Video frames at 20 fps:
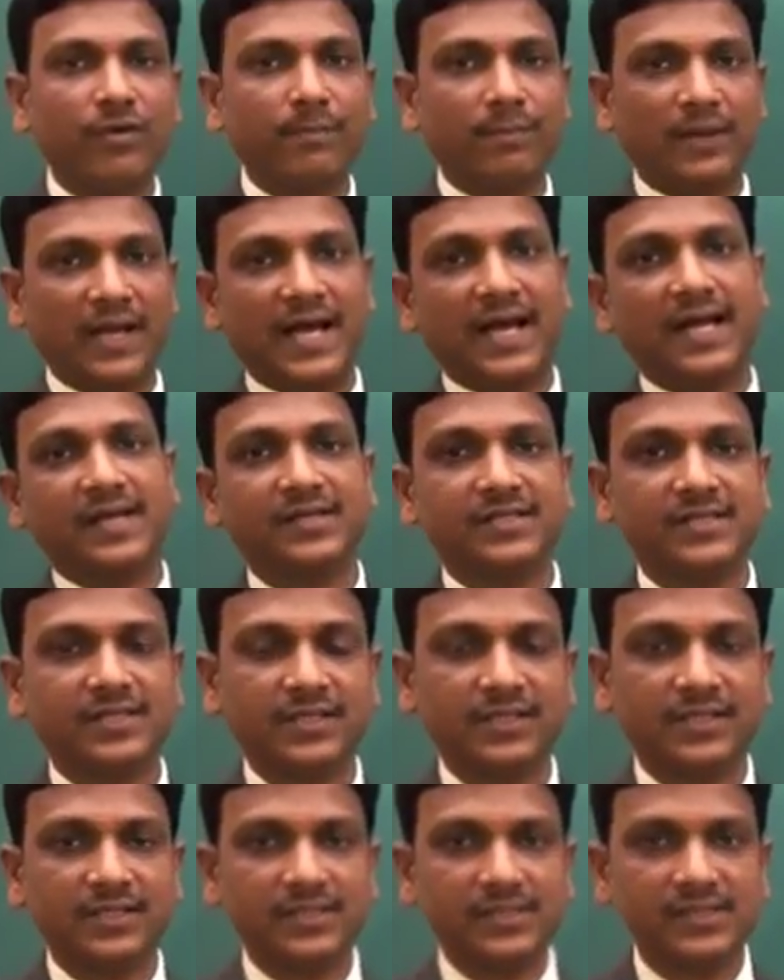a plant.
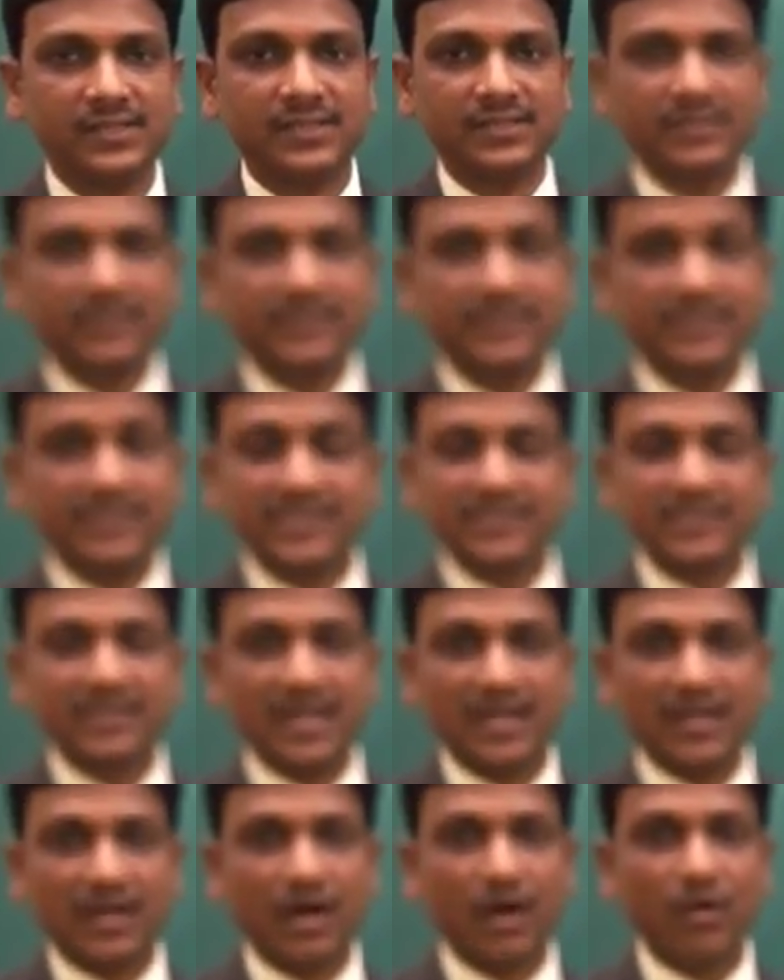Just
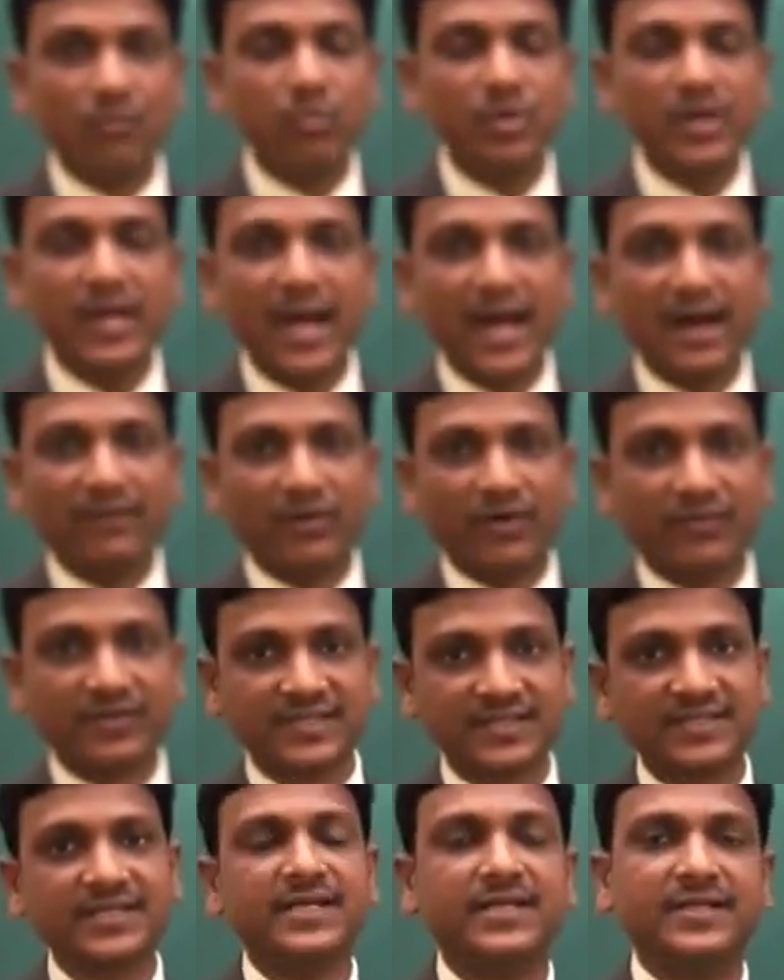like how we have our
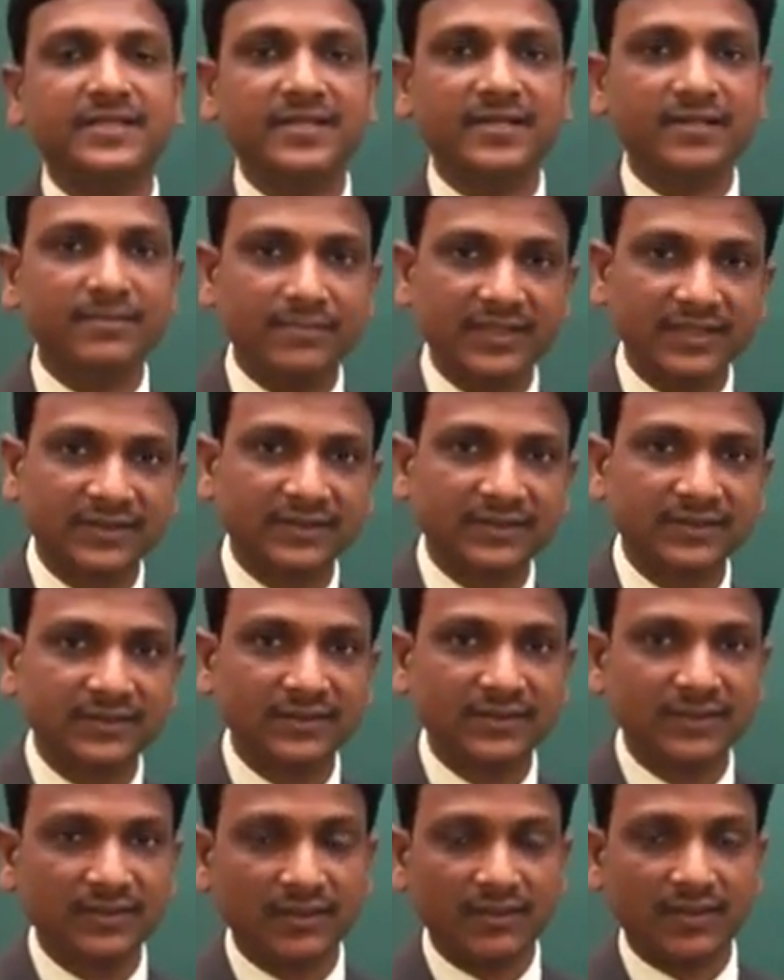skin, dermis,
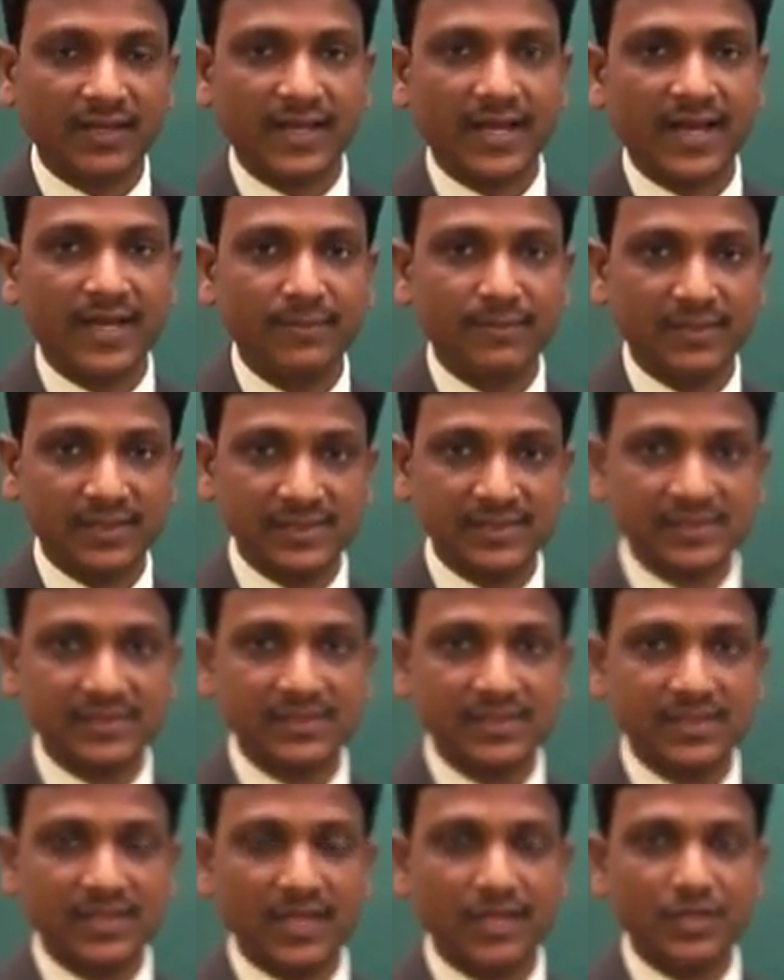like
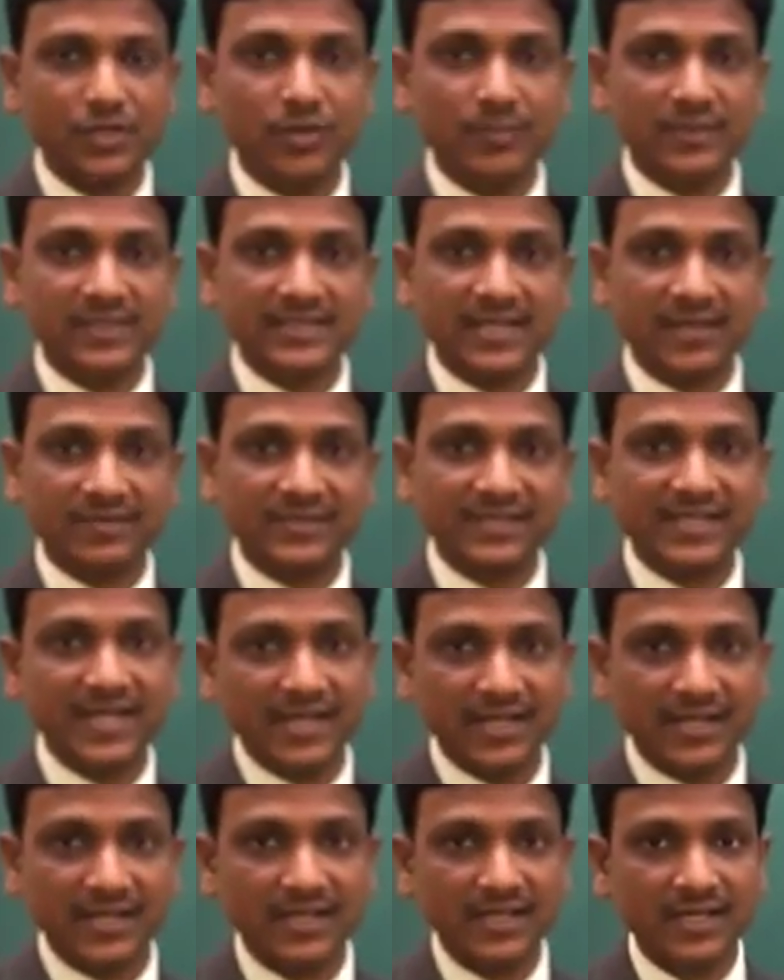animals and humans have
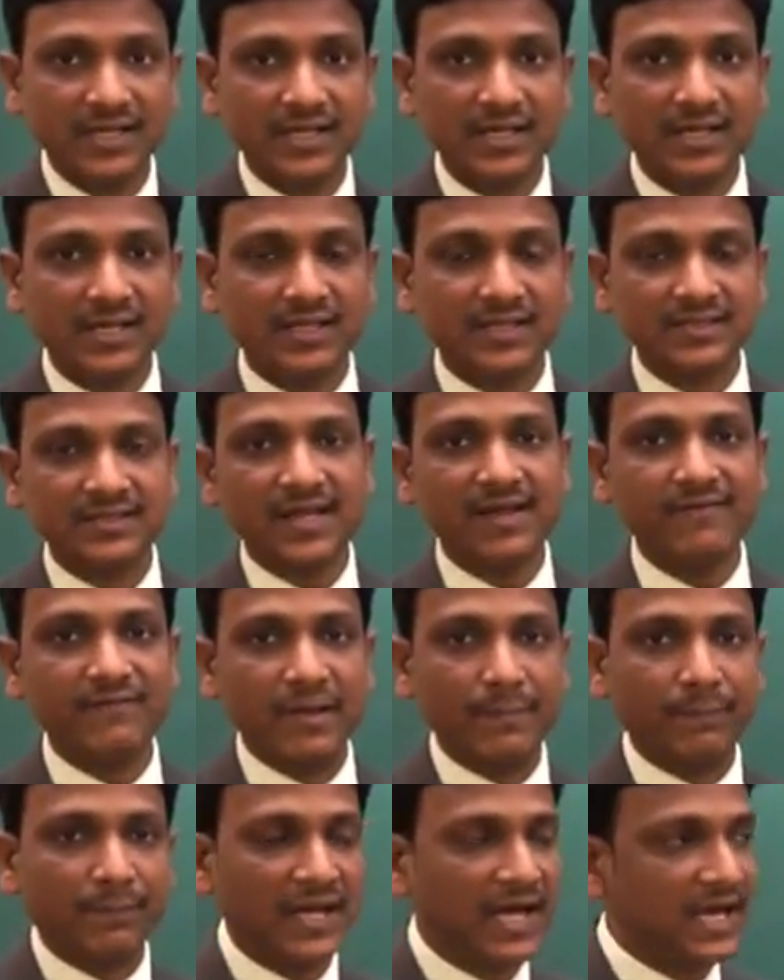skin. In the same
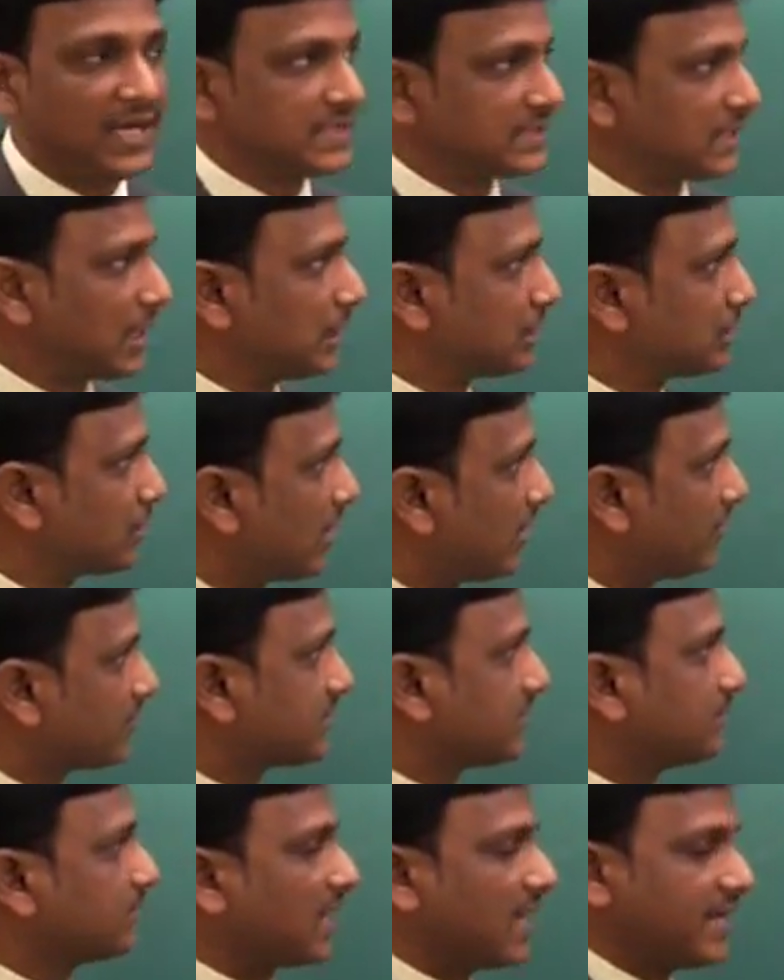way, plants also have
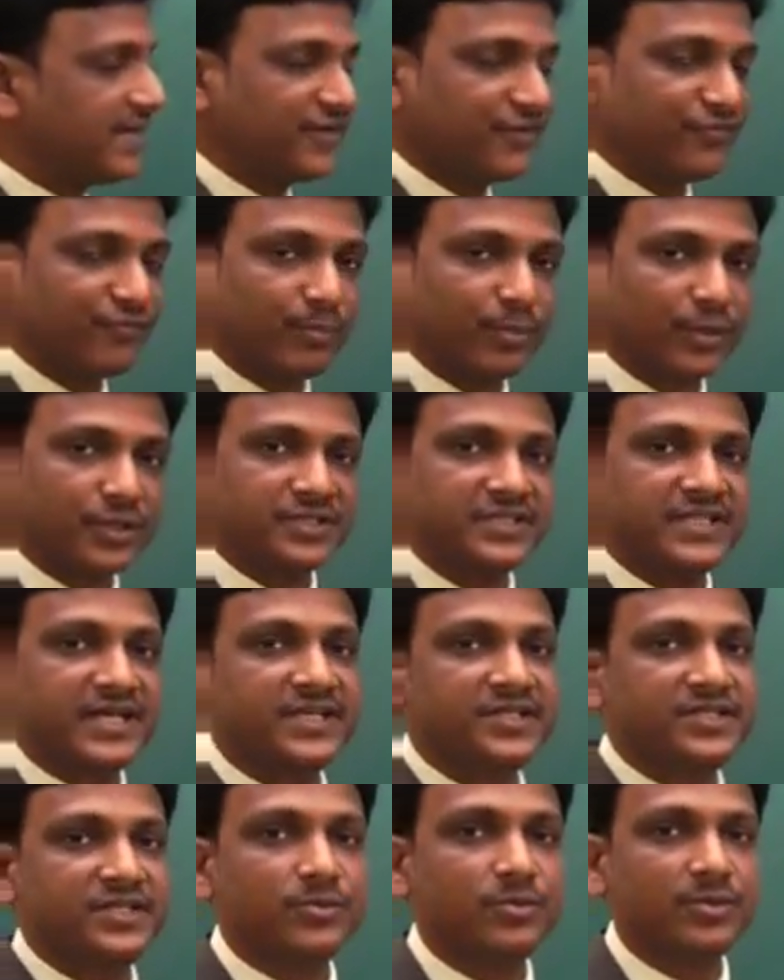some kind of
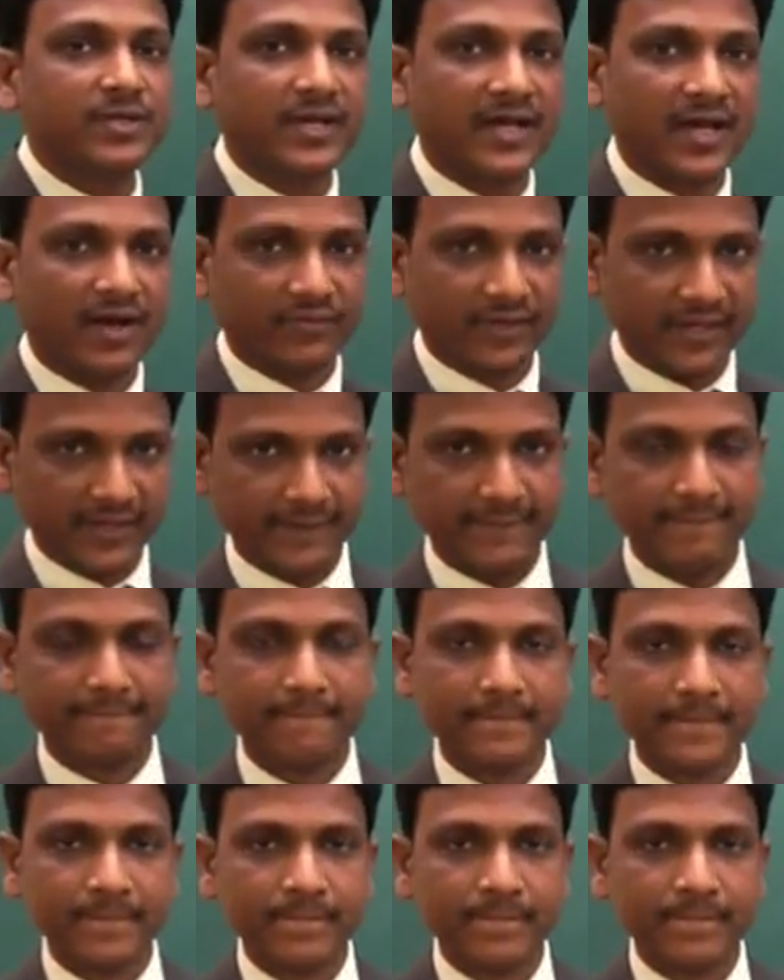protective covering.